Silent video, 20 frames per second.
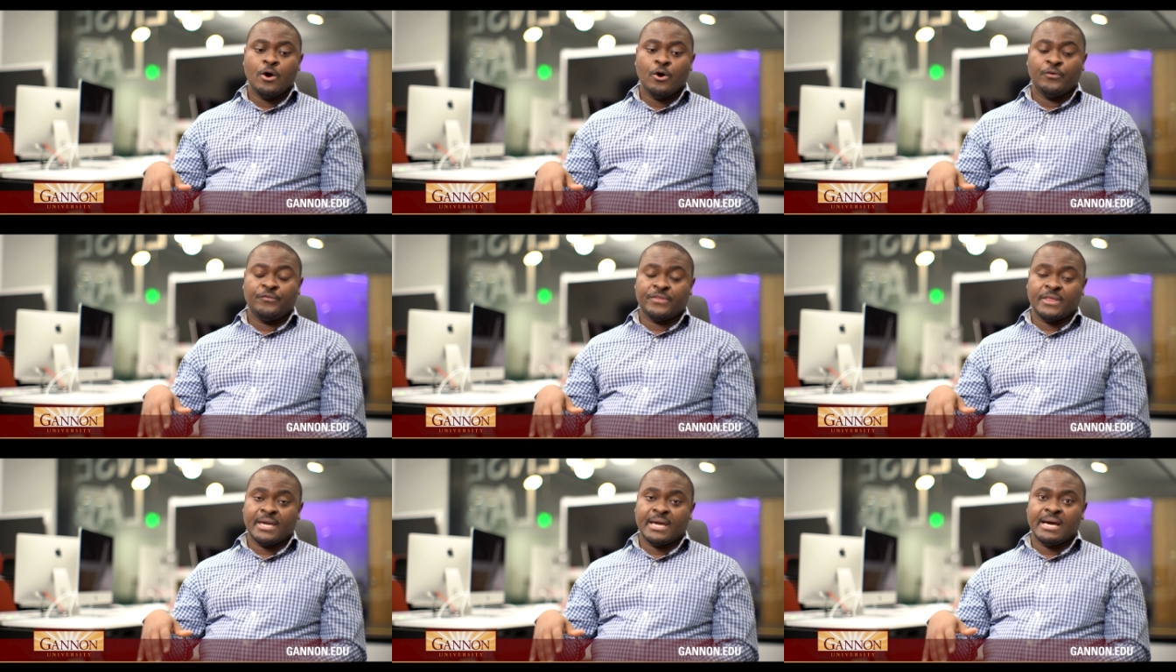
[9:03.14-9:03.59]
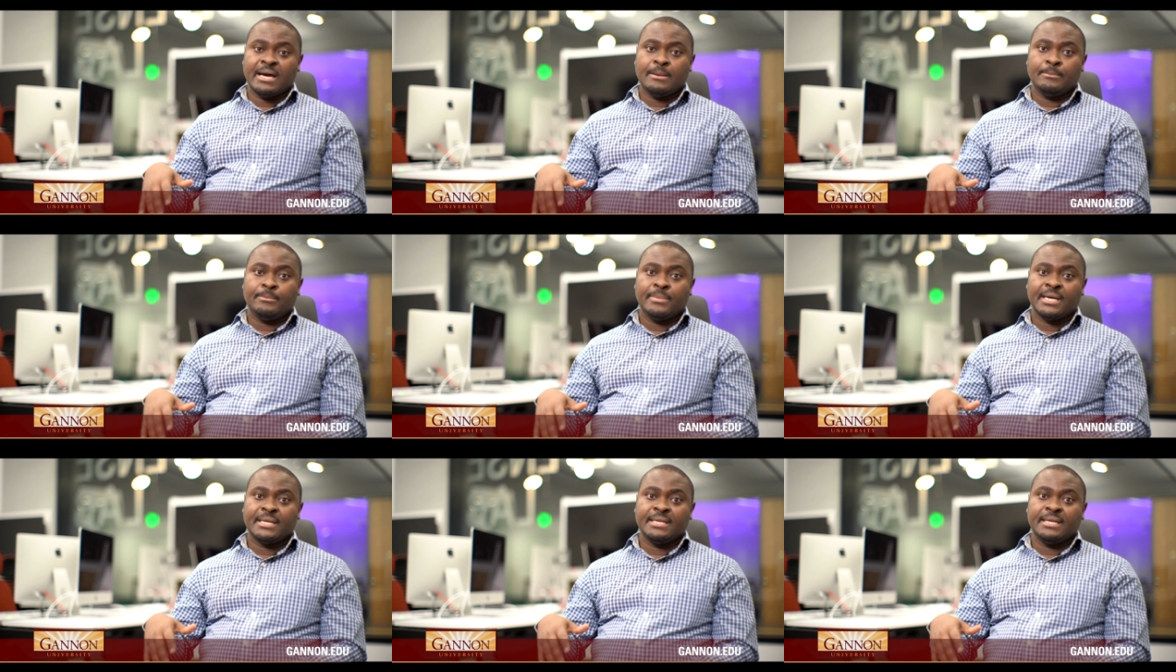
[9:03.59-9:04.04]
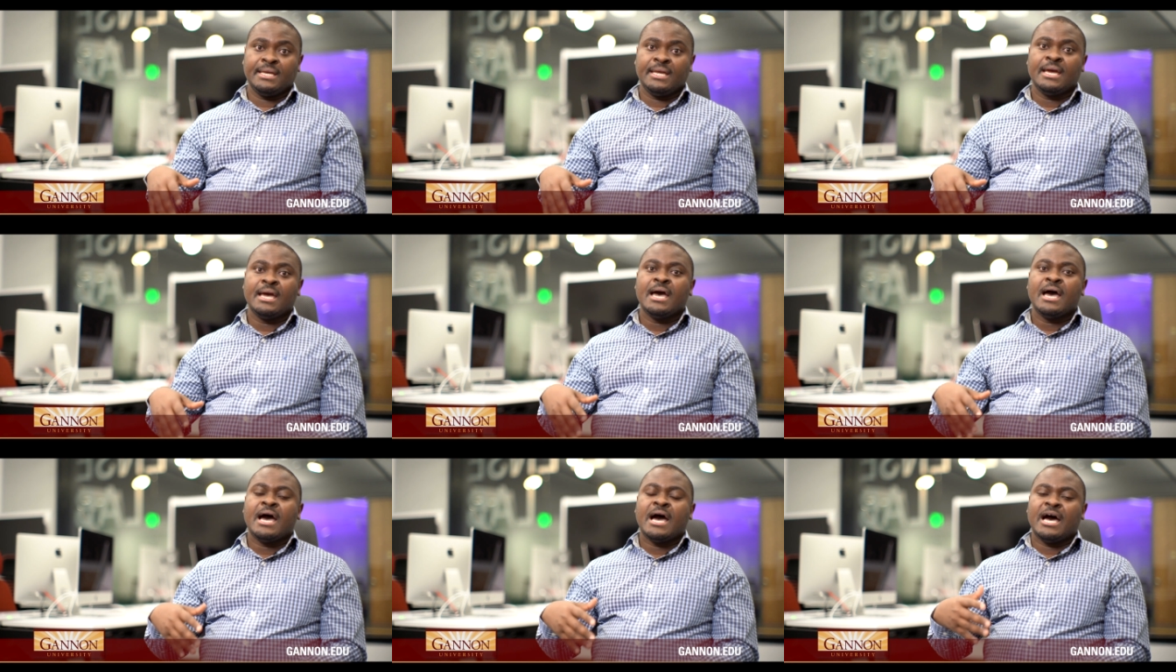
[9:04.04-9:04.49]
of the company
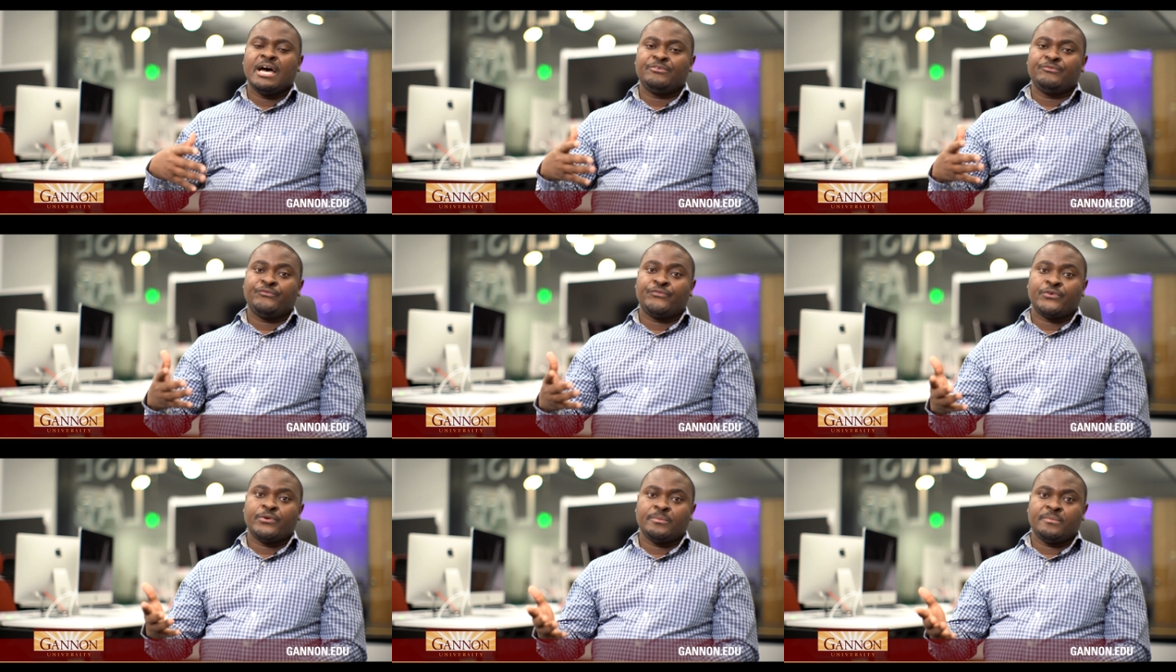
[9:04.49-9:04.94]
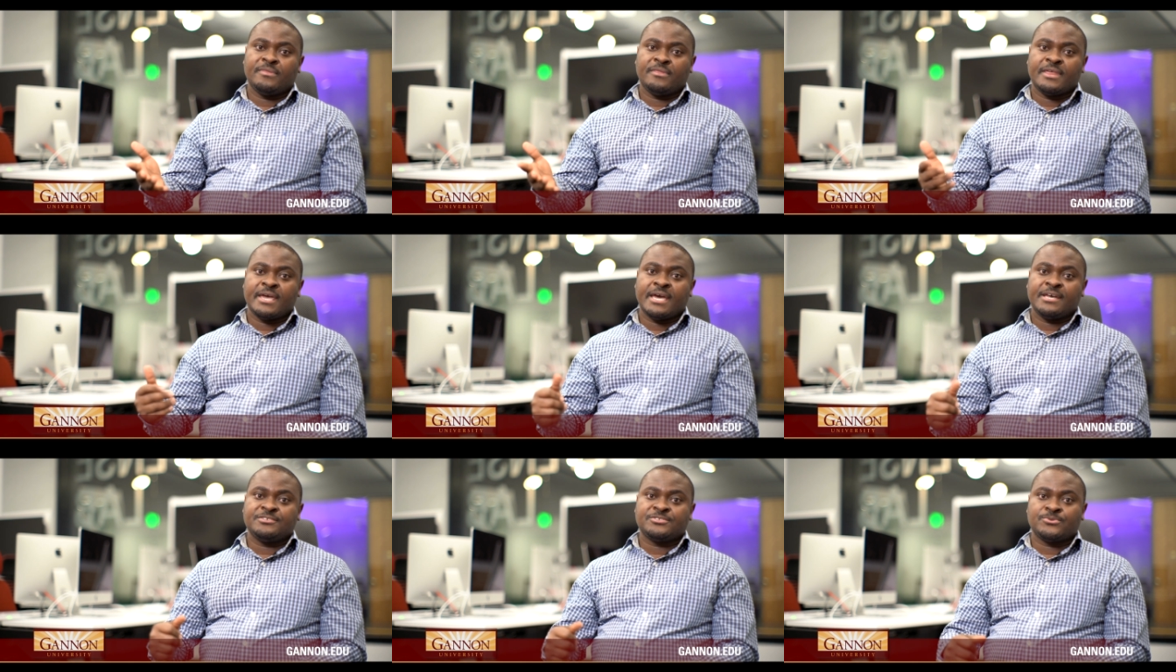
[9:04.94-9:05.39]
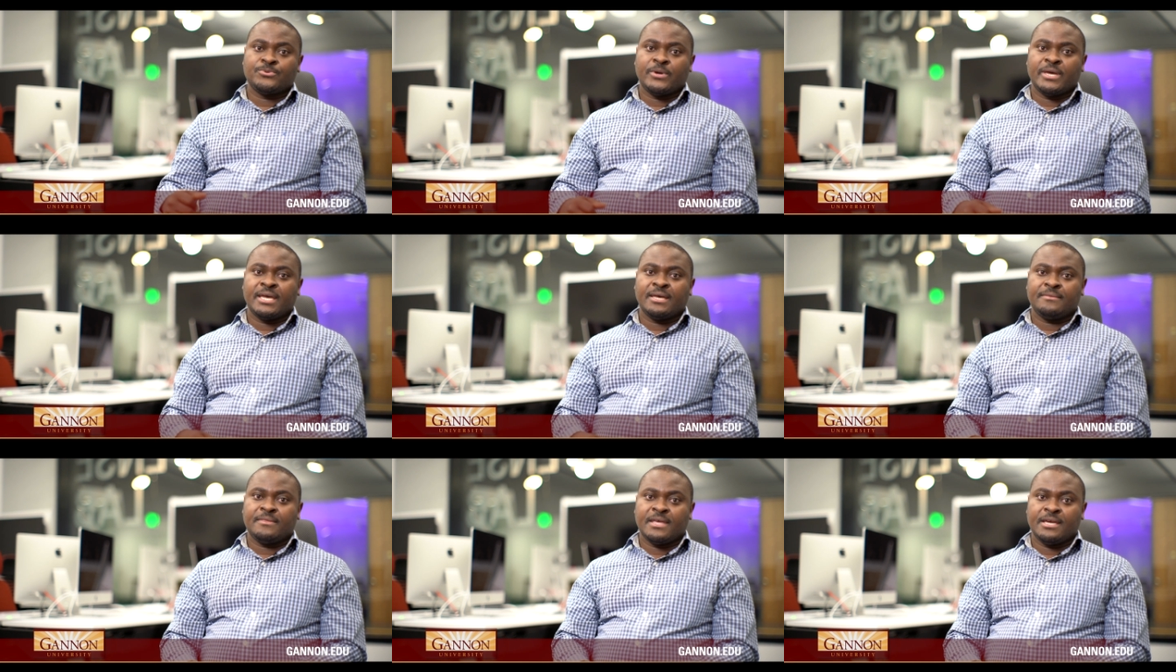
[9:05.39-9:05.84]
and from there is
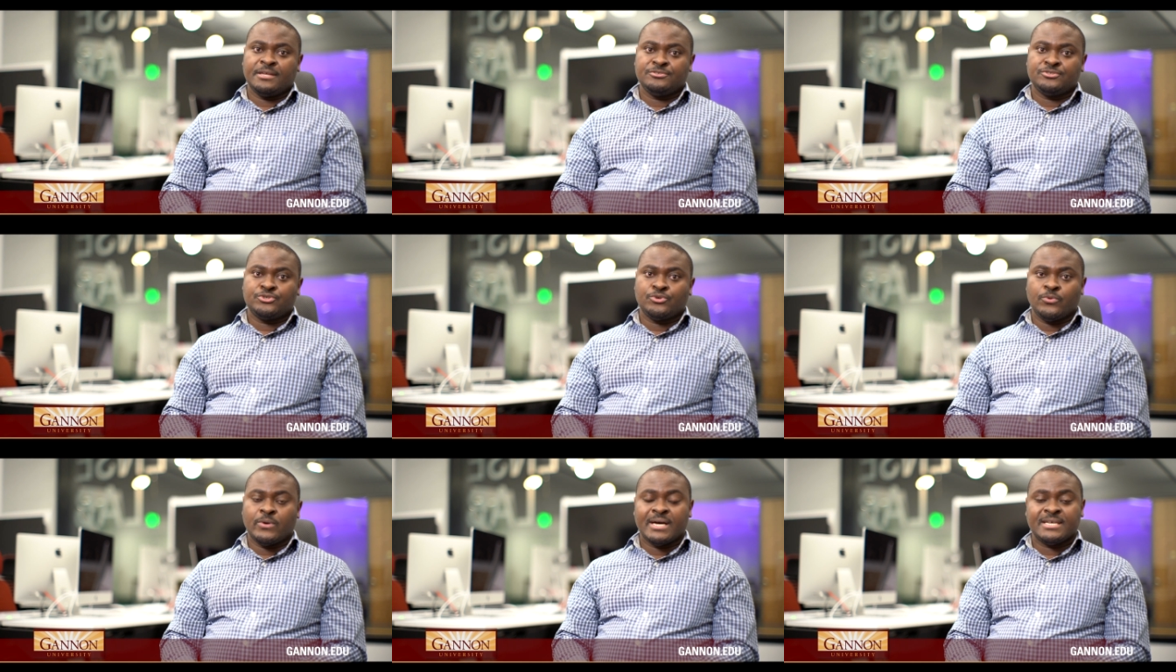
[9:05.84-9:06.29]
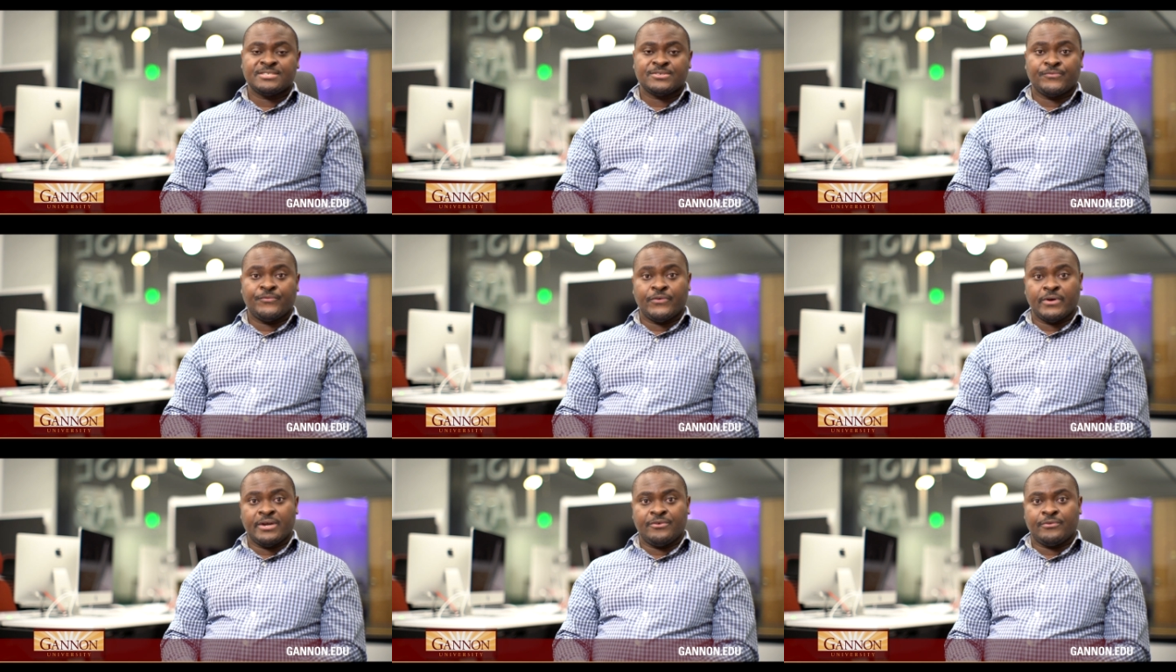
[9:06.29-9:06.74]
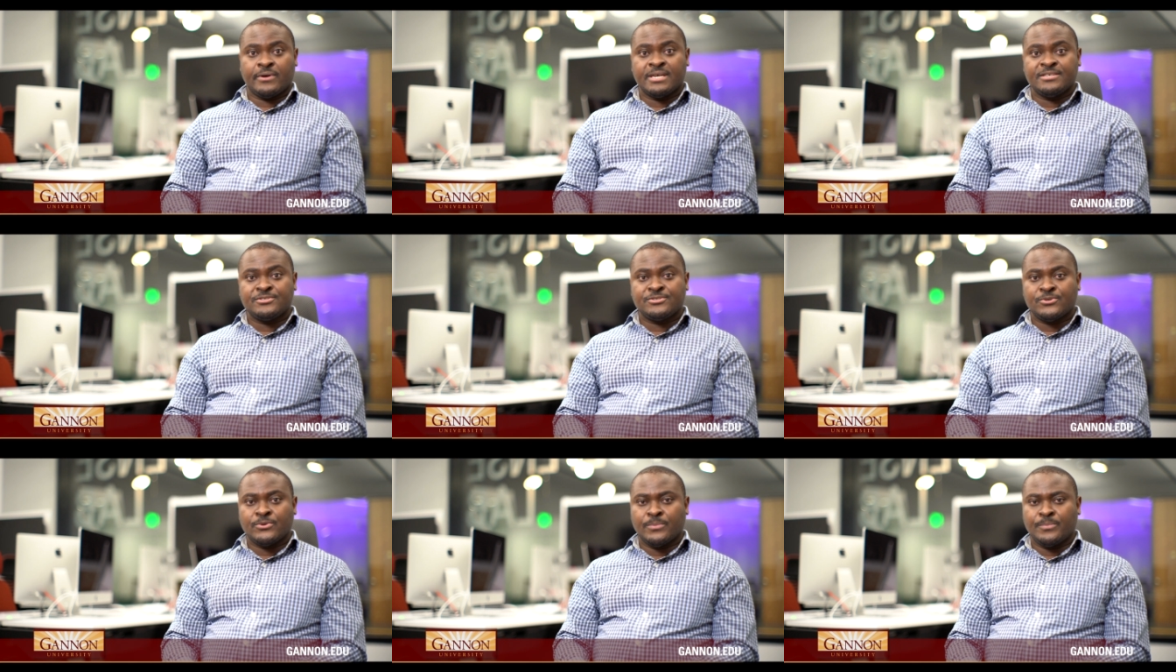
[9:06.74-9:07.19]
going then to ask for a
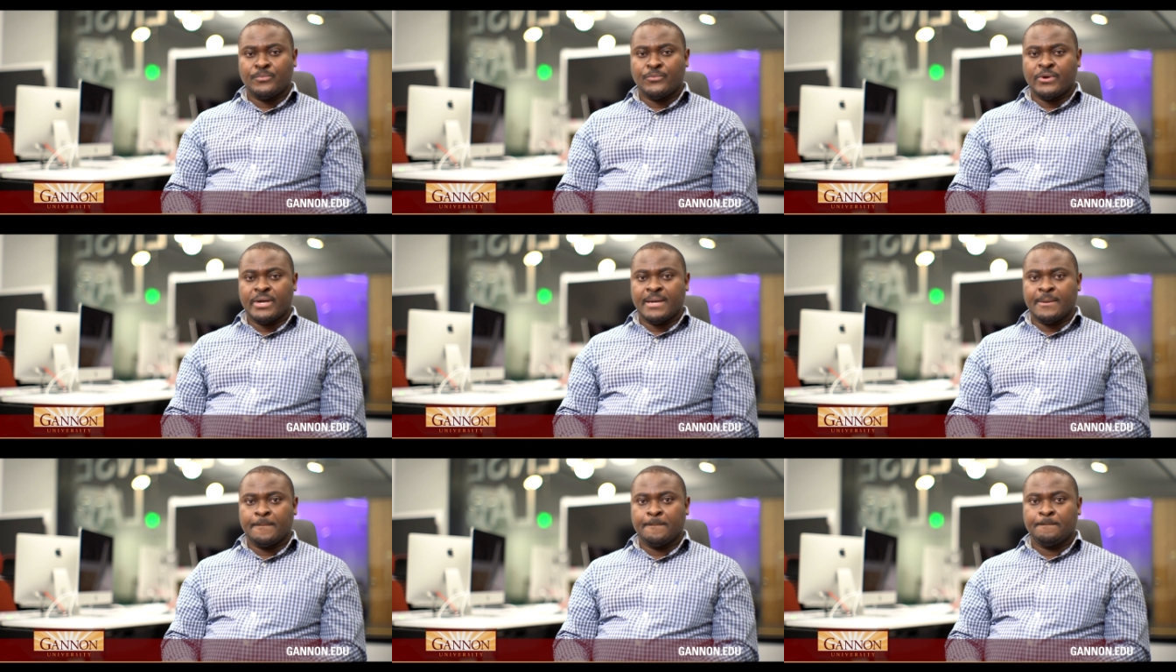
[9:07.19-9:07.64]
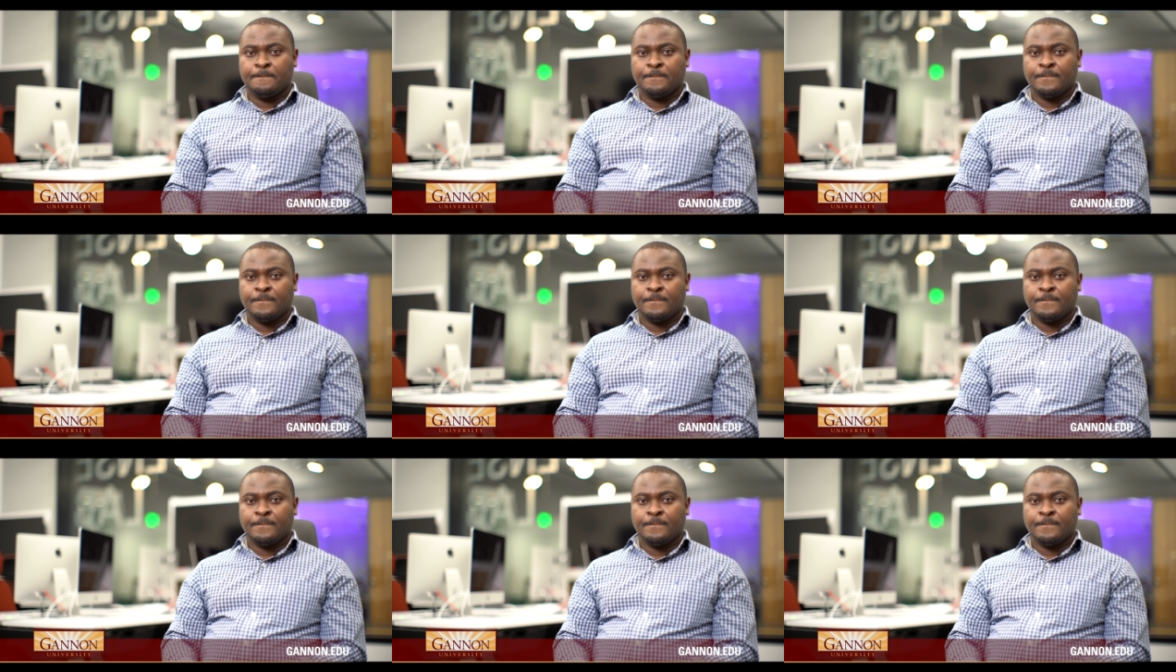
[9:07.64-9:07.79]
ransomware.